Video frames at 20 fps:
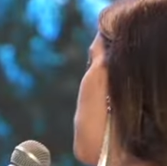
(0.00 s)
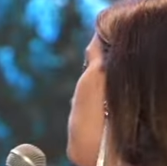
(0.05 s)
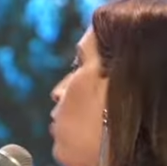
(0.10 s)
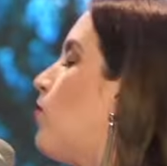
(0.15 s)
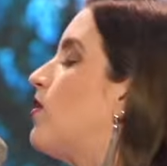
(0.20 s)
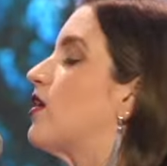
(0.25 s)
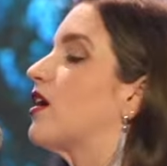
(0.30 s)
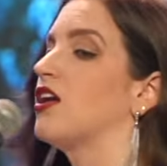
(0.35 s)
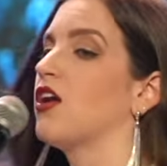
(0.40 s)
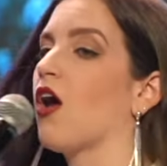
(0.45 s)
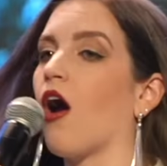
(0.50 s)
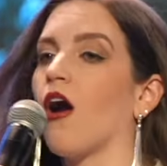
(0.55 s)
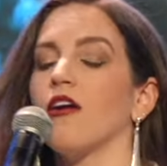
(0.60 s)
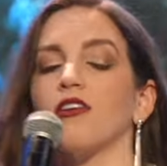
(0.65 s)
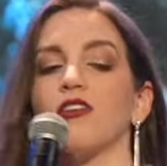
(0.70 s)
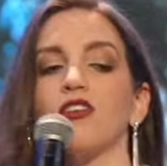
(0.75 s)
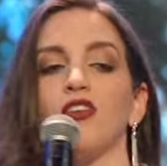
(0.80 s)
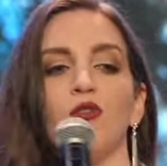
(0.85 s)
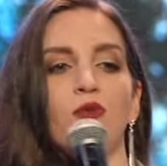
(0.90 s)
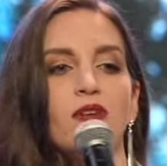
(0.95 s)
No one can
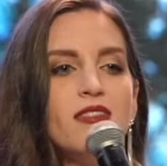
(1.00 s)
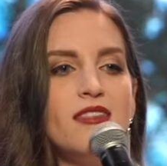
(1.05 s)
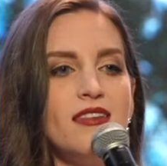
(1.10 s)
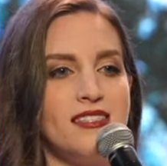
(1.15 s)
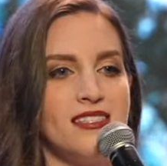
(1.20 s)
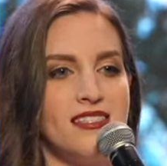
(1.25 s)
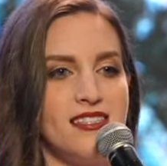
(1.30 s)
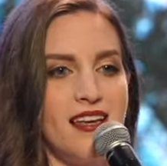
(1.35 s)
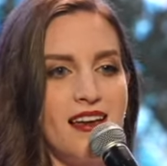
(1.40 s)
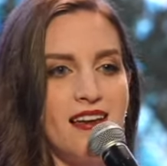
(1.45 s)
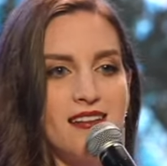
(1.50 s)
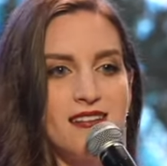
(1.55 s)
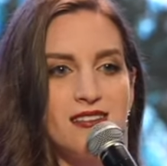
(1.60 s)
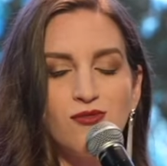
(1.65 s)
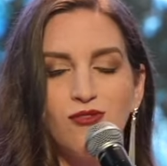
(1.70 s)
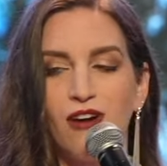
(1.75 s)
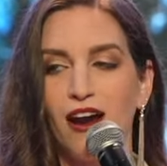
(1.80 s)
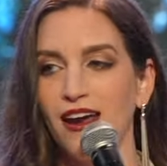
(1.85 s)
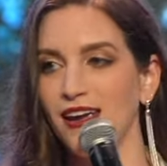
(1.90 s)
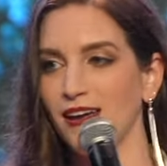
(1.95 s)
argue with these
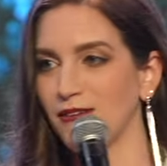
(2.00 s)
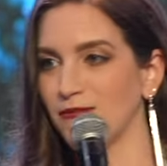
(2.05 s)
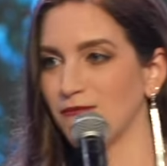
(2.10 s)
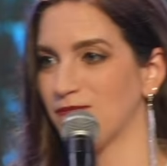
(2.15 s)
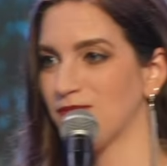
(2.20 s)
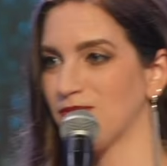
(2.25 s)
things, right?